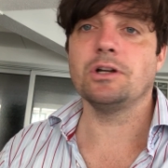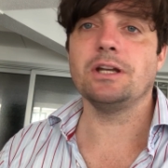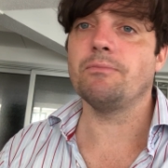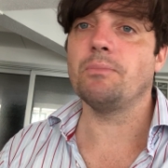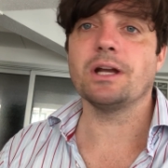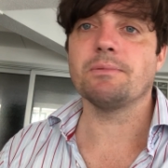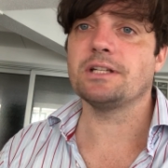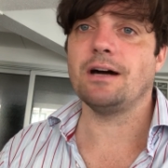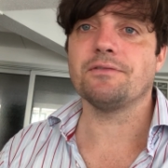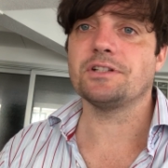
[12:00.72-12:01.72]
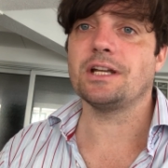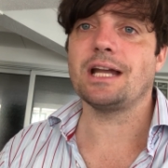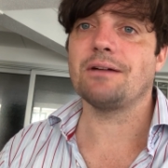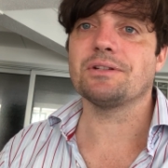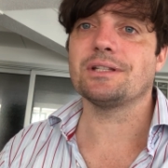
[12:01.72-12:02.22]
couldn't even bring himself to
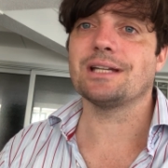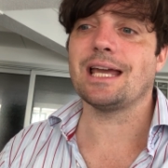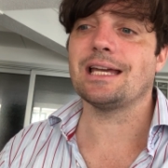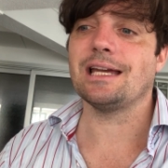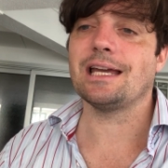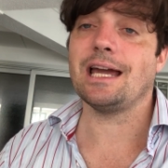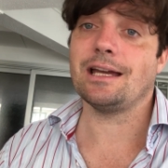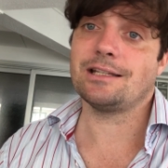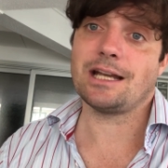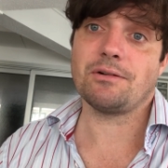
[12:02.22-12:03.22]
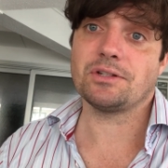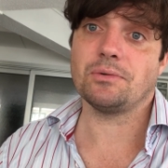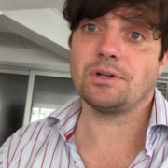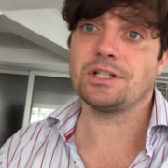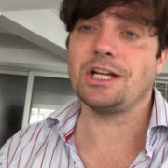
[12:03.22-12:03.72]
denounce the KKK, a terrorist
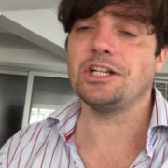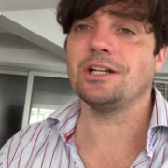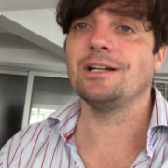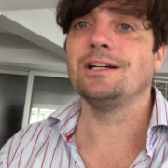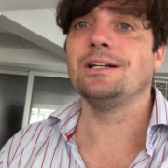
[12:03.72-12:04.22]
organization,